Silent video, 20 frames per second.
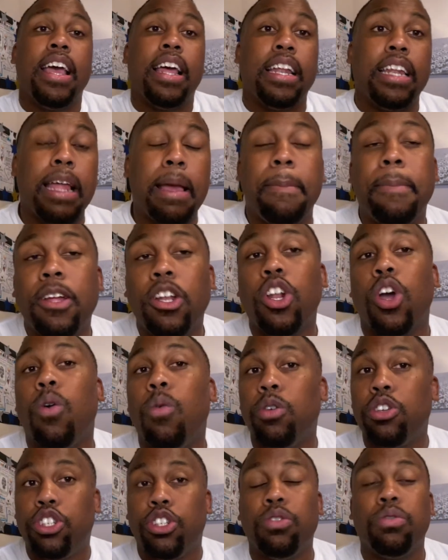Let me know
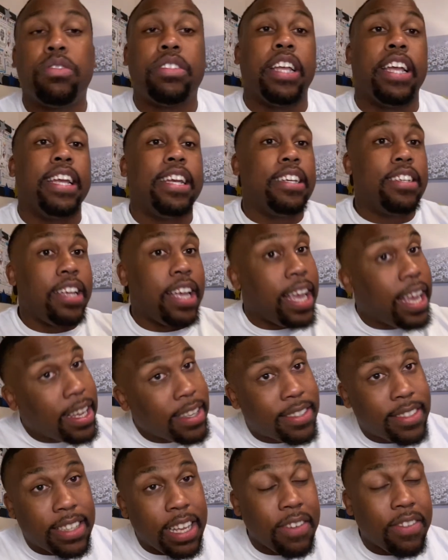what you think.
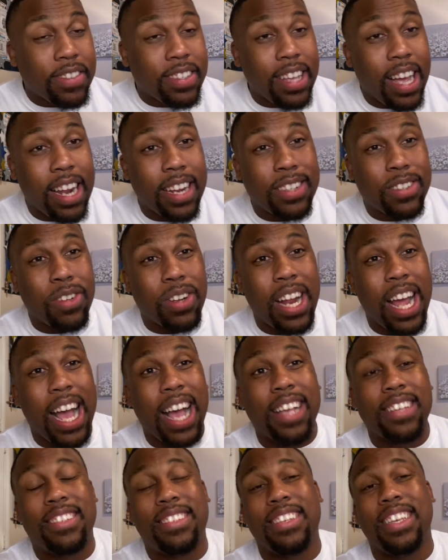Is Stephen Silas on the
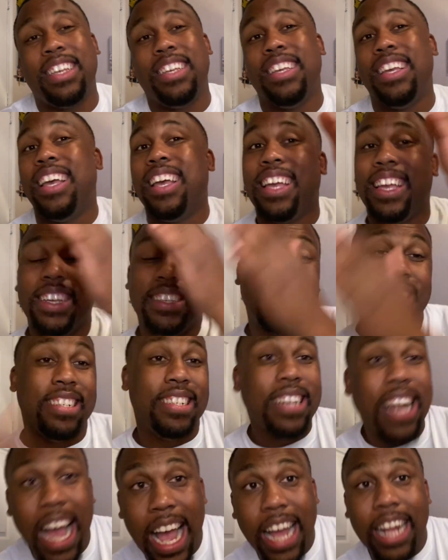hot seat? Is he
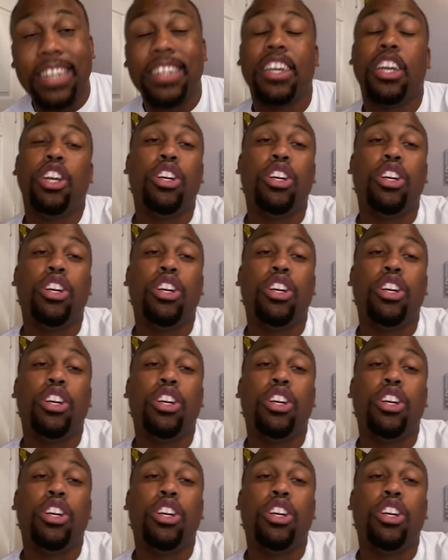not?